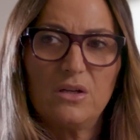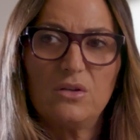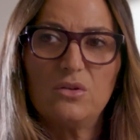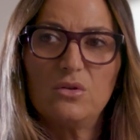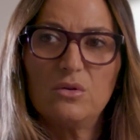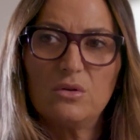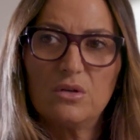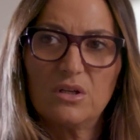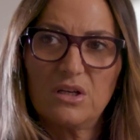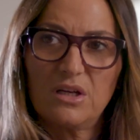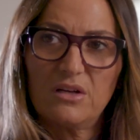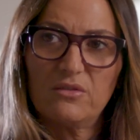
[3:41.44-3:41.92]
you
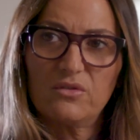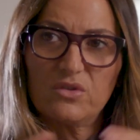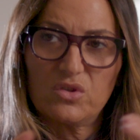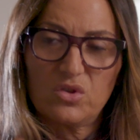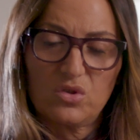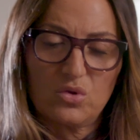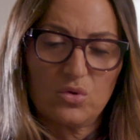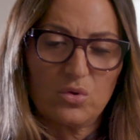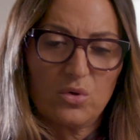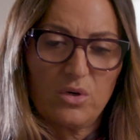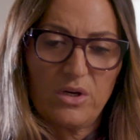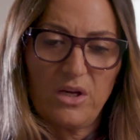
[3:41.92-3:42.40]
can have a
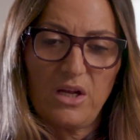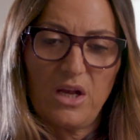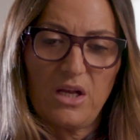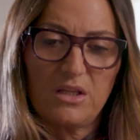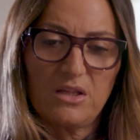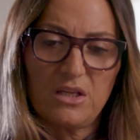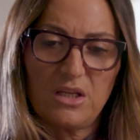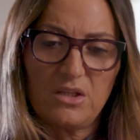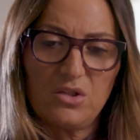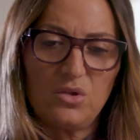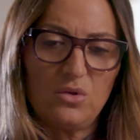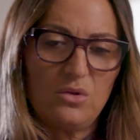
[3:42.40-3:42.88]
story and
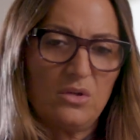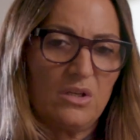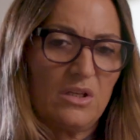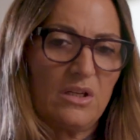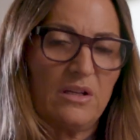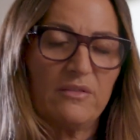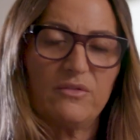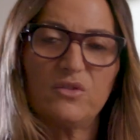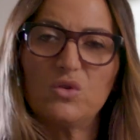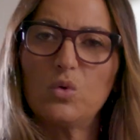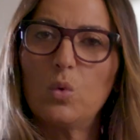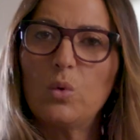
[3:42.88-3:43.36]
then you can
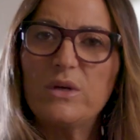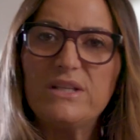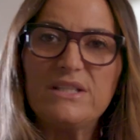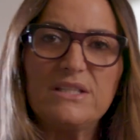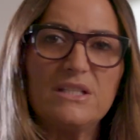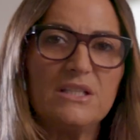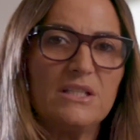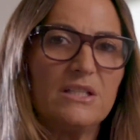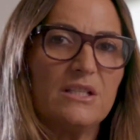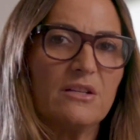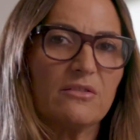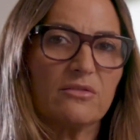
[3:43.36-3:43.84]
have
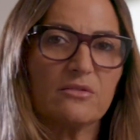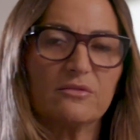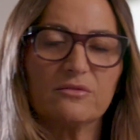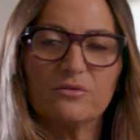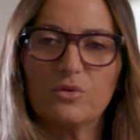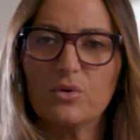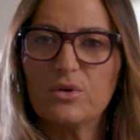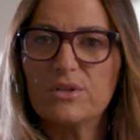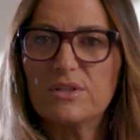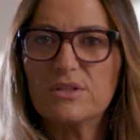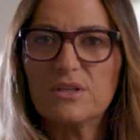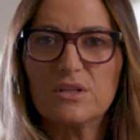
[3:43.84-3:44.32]
20 different
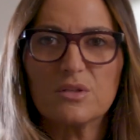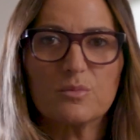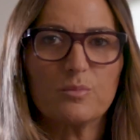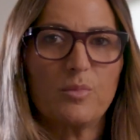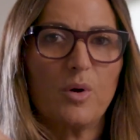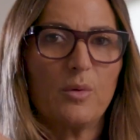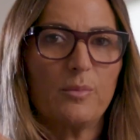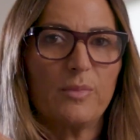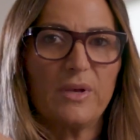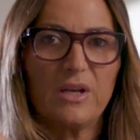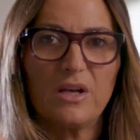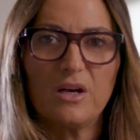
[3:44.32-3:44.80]
voices
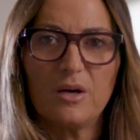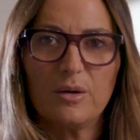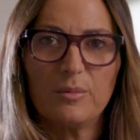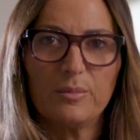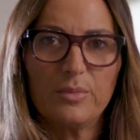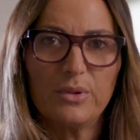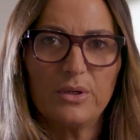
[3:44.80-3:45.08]
popping up.